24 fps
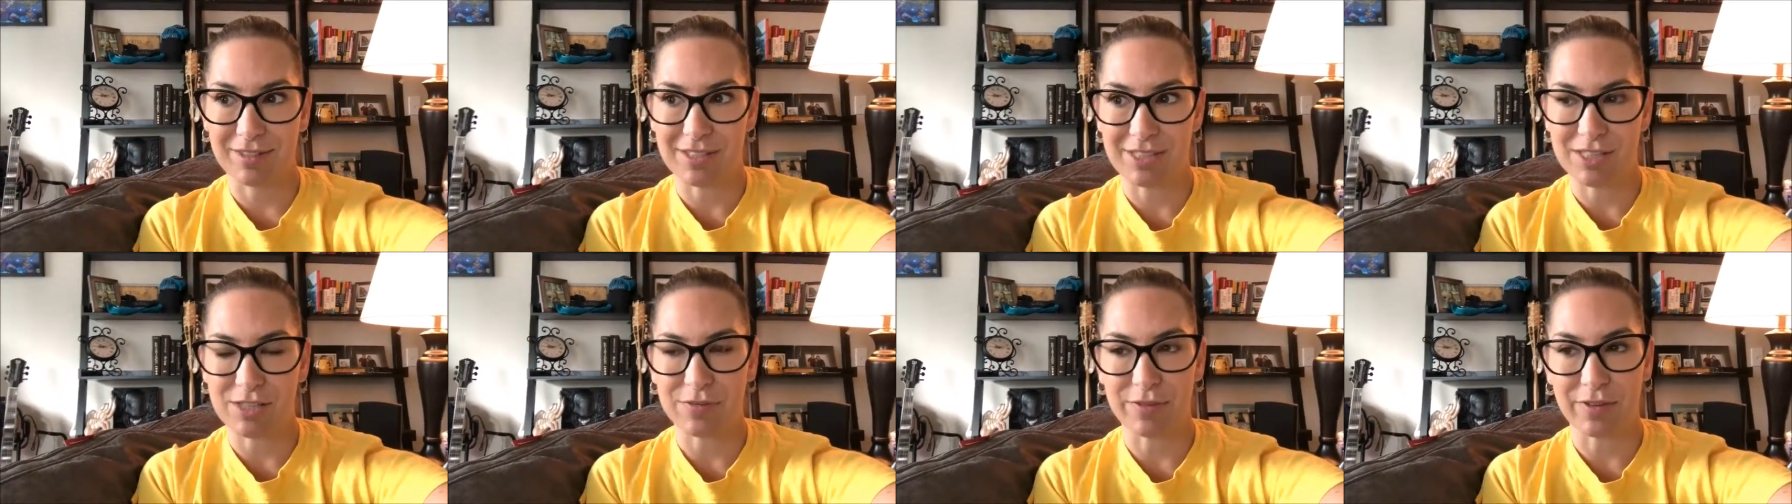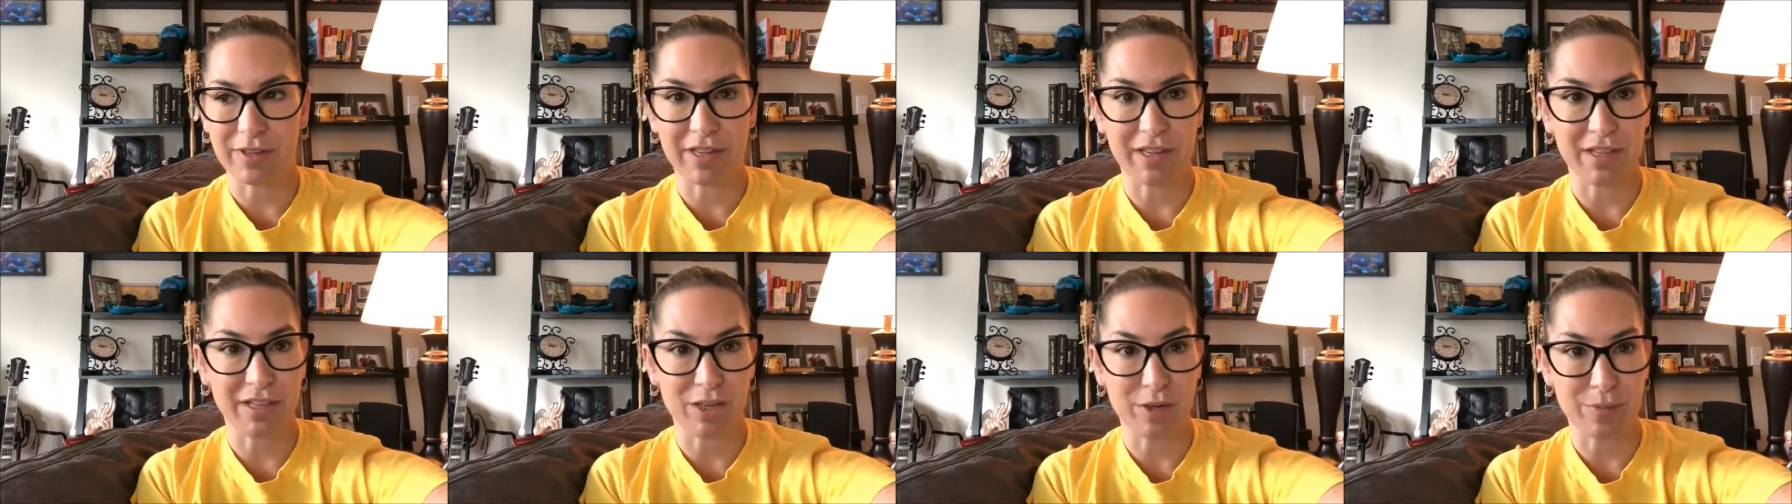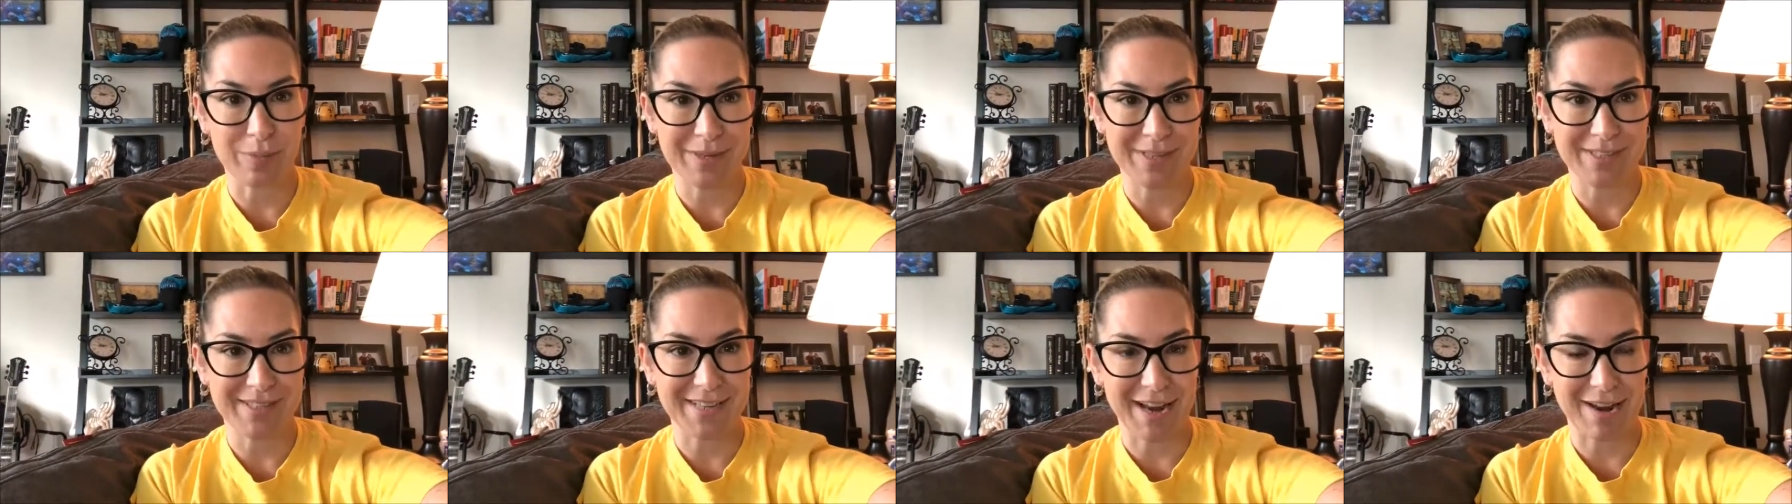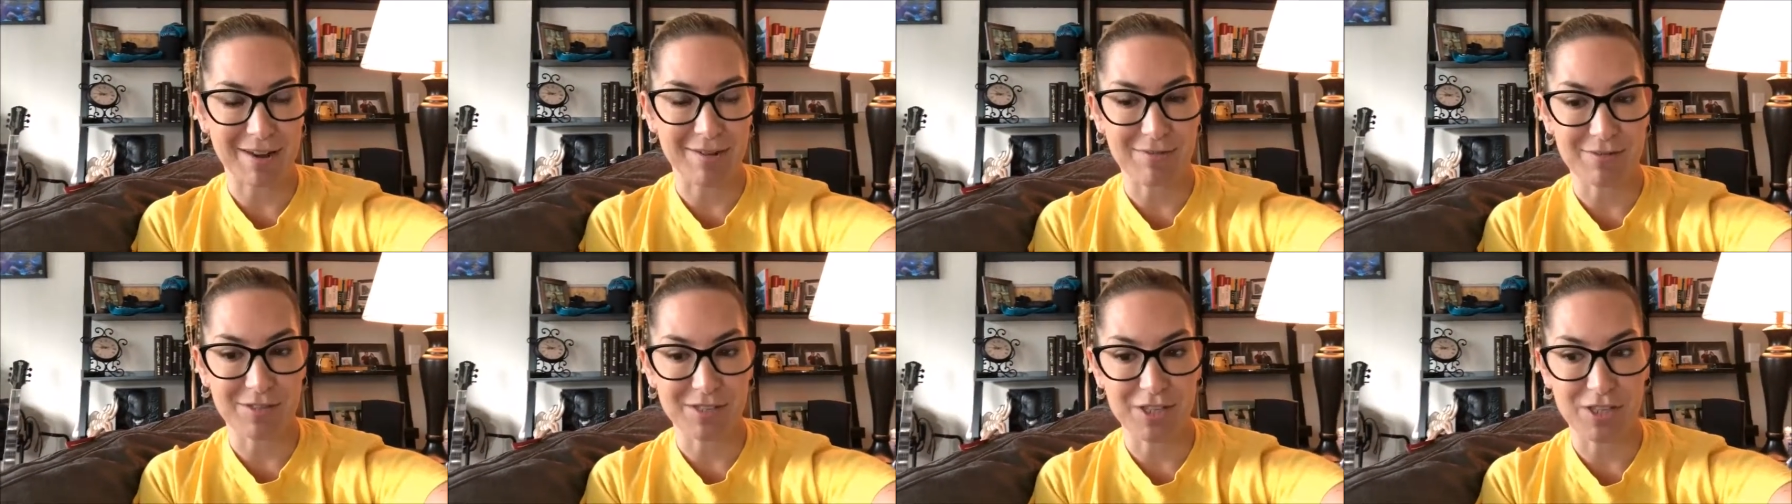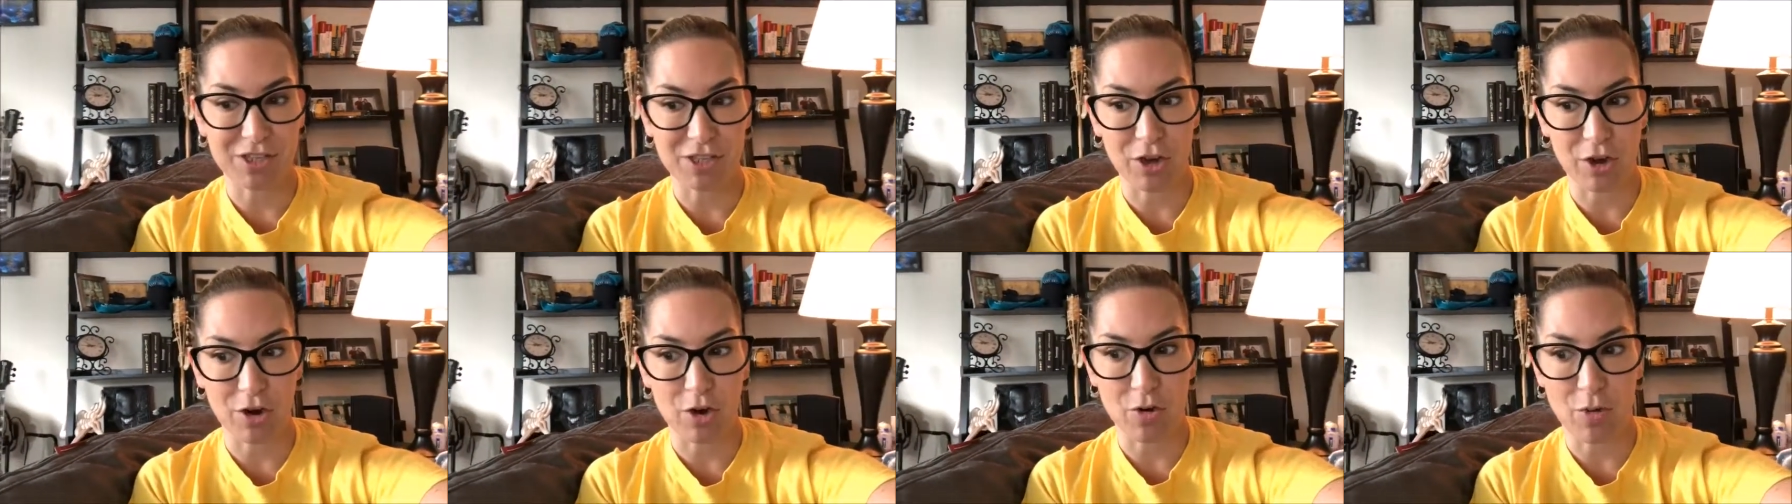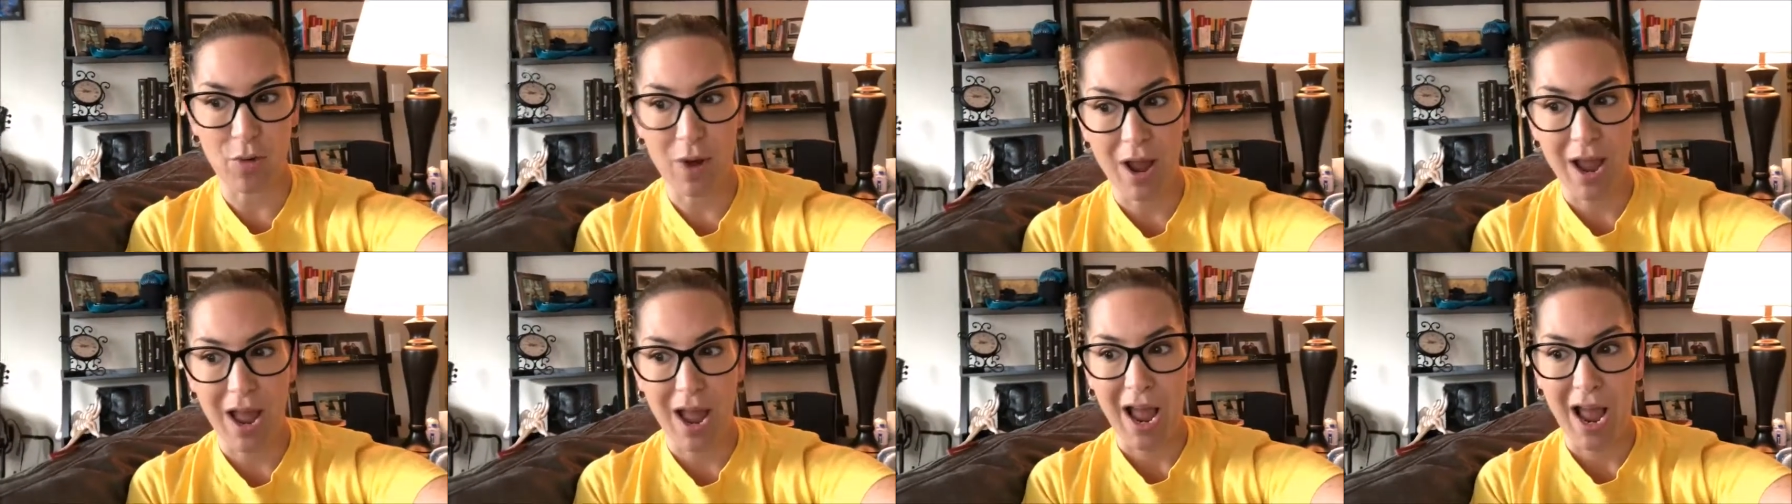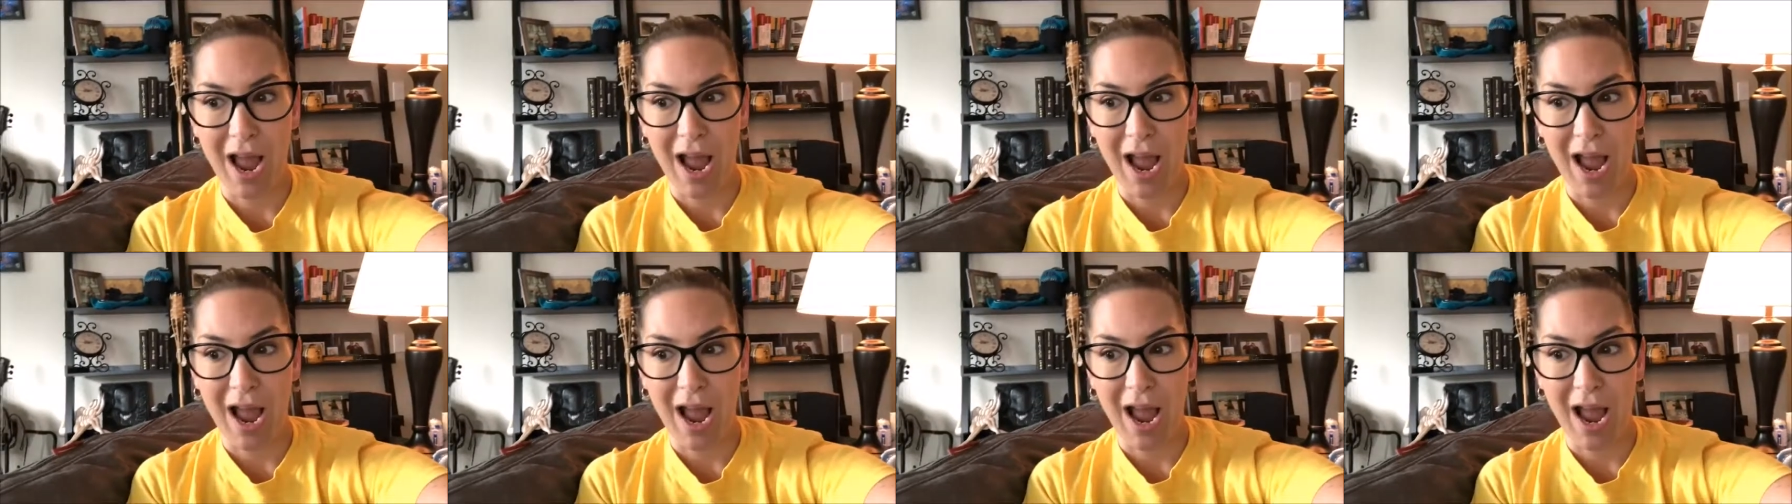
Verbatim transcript: is feeling a little bit down. So